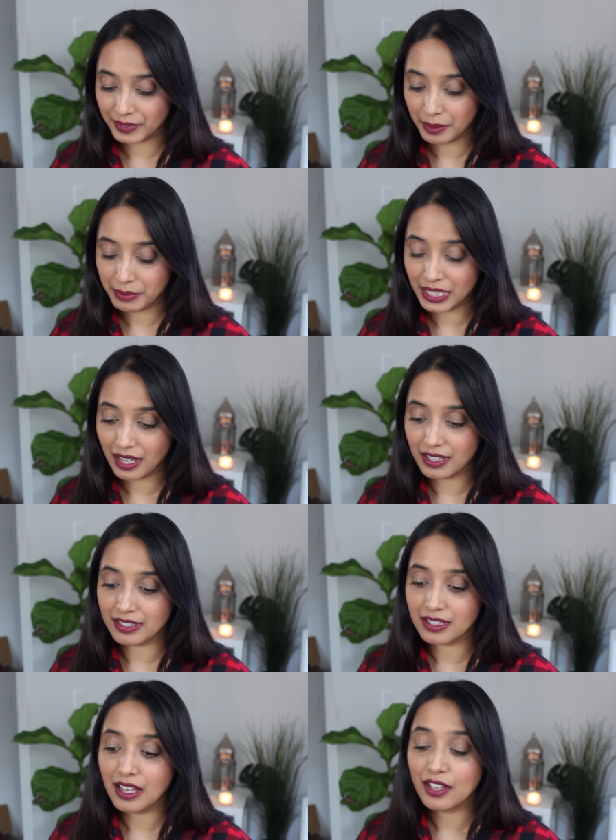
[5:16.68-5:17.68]

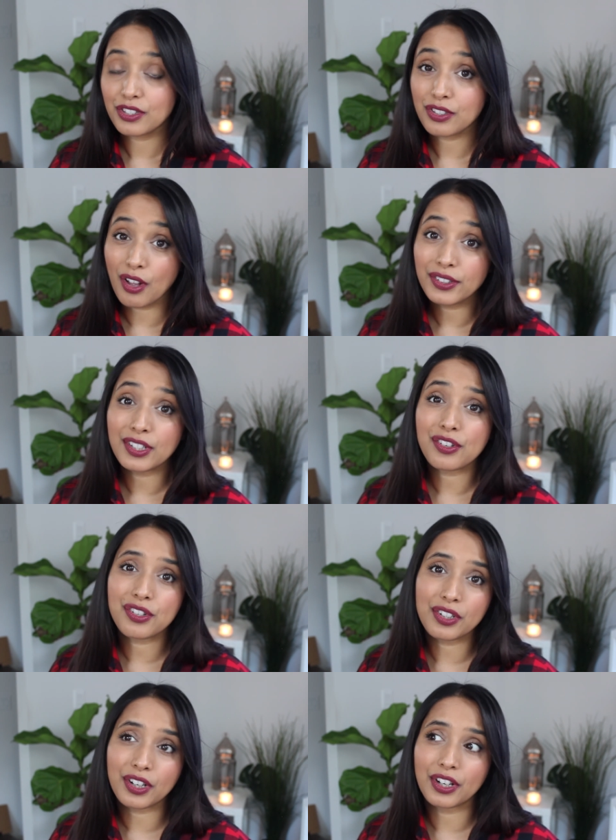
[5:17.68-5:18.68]
because salt and
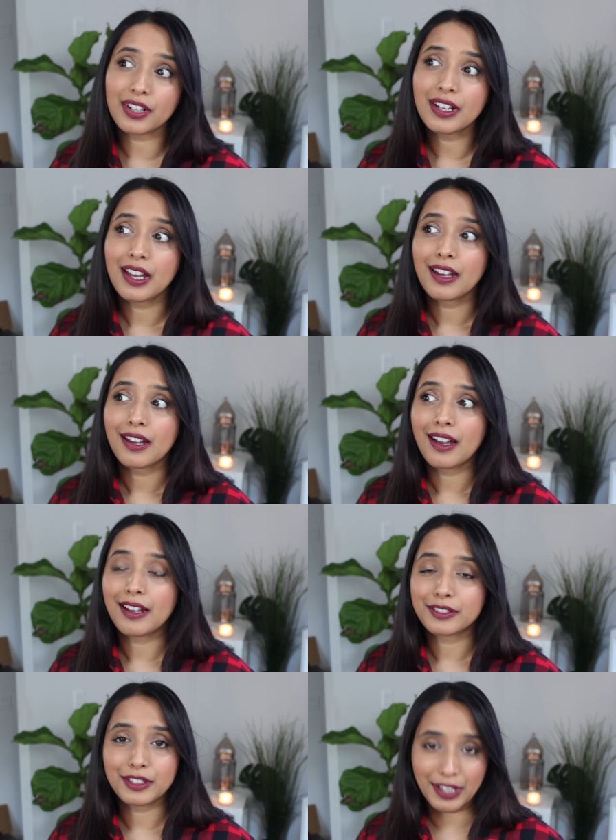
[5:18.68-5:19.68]
sugar,
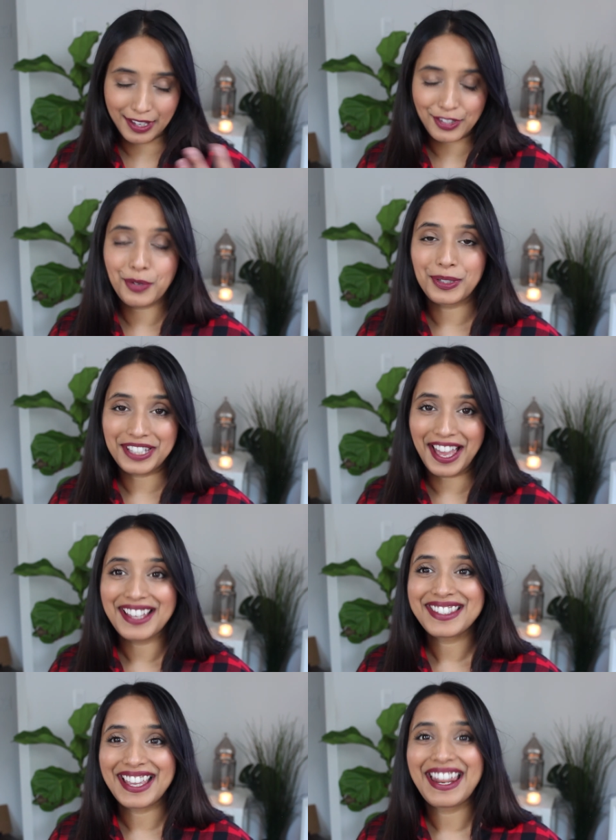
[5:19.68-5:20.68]
as you would
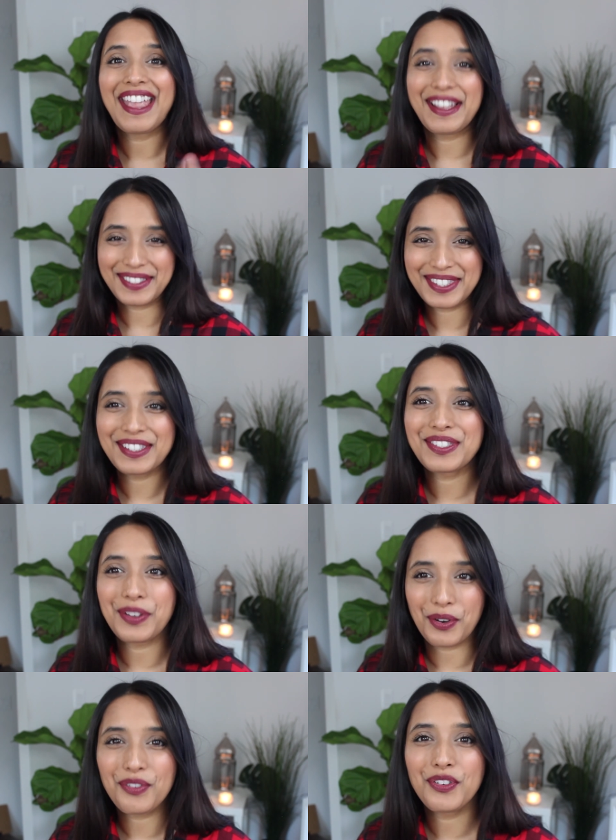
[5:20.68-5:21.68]
guess, enhances
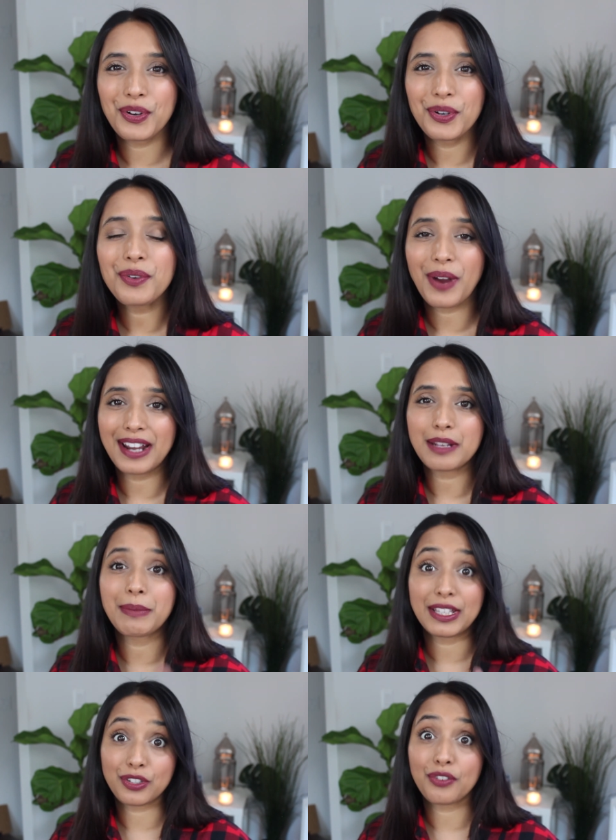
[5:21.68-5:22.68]
your food, right? It
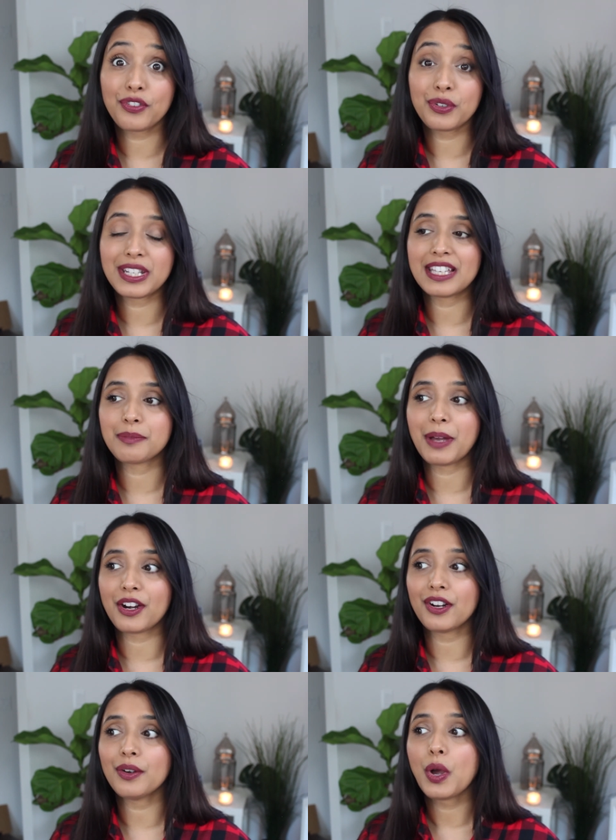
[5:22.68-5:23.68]
makes your food taste
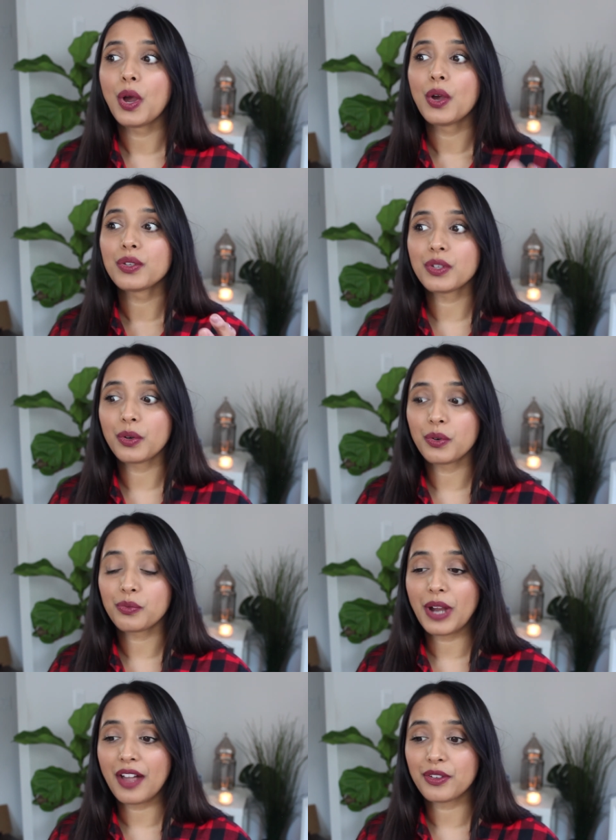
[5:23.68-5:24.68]
better. So
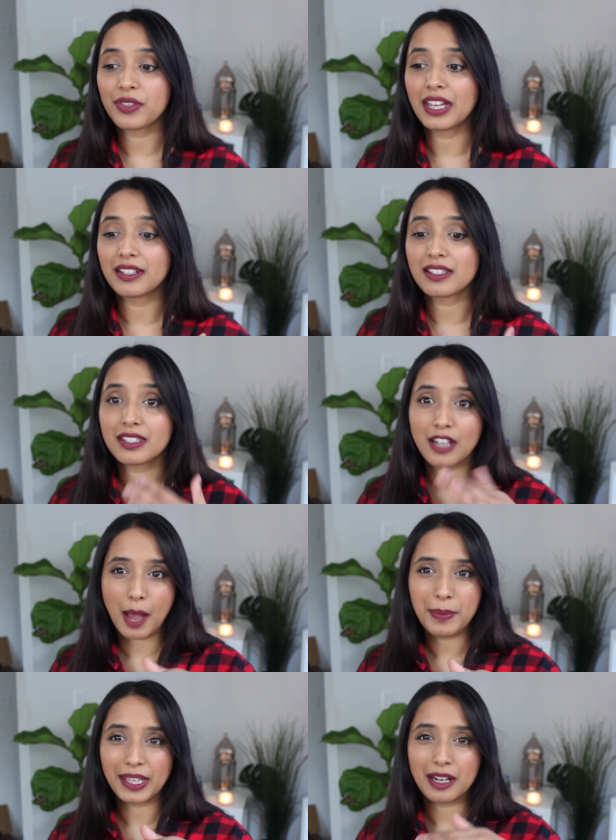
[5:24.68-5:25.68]
rather than
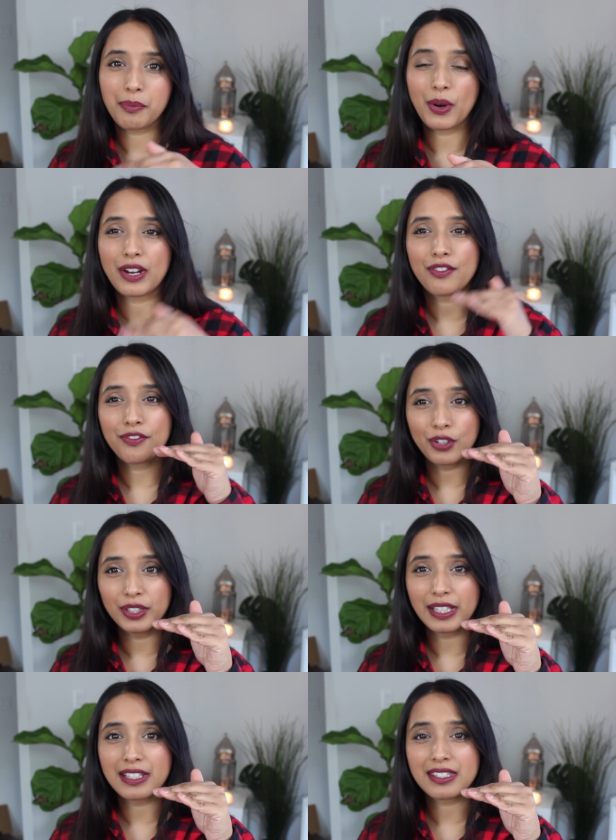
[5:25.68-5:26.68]
stopping at a point of
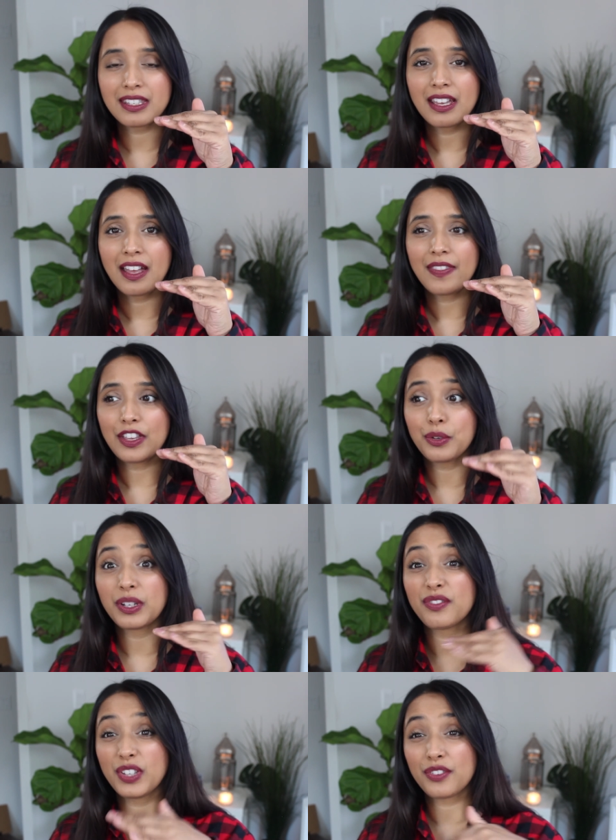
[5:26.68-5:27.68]
fullness that you
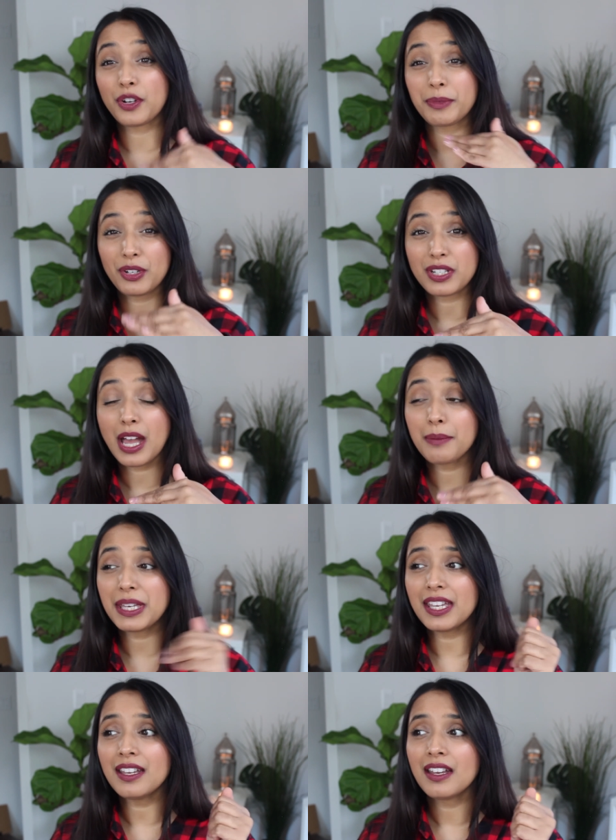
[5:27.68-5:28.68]
can feel from your
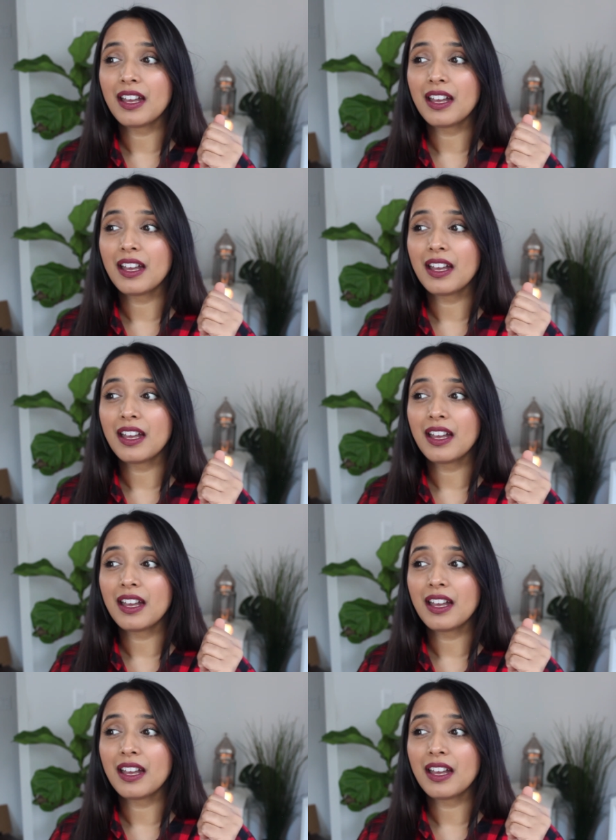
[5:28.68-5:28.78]
tummy,